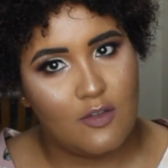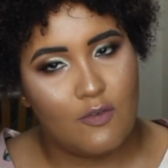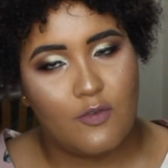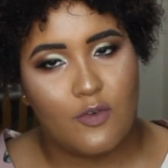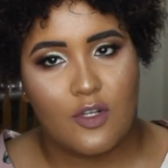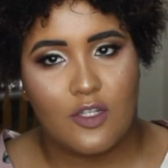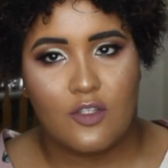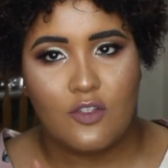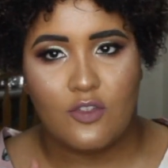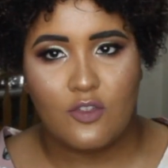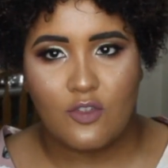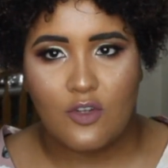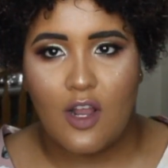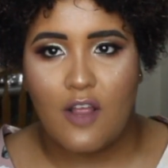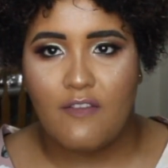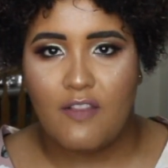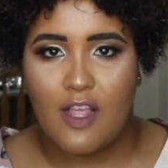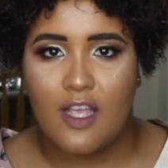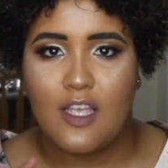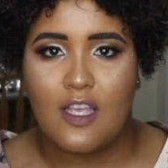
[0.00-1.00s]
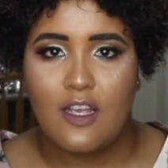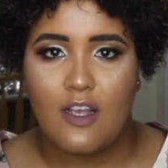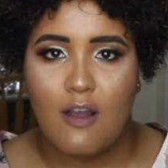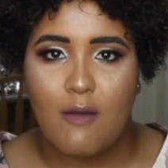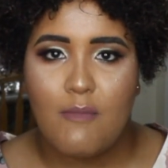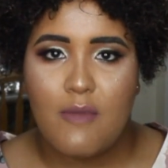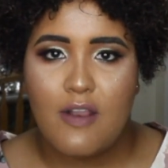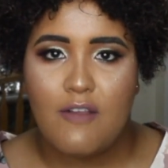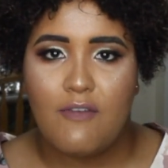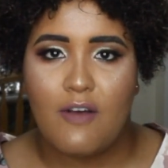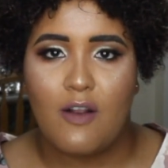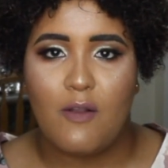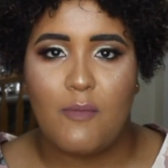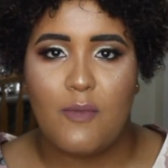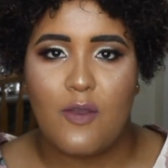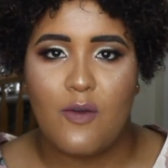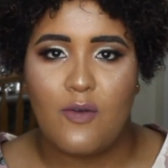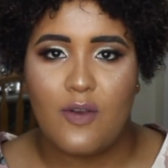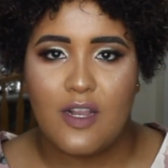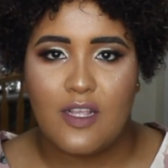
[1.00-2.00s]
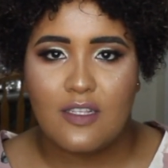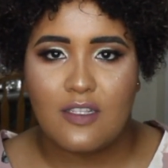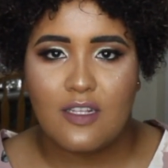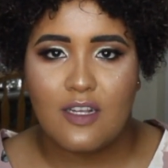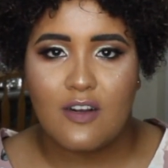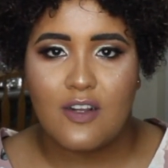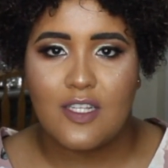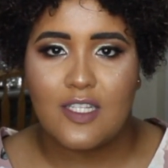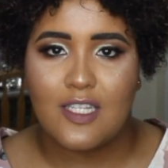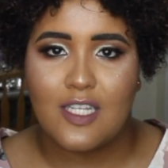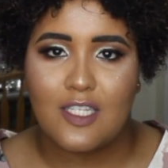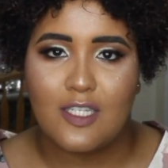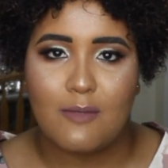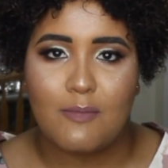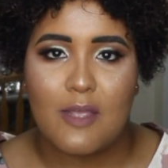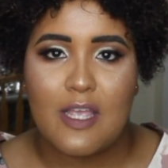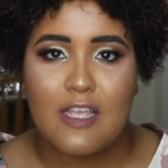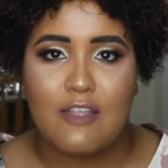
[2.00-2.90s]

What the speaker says: Don't forget to subscribe, like, and comment. Follow me on Instagram, Snapchat,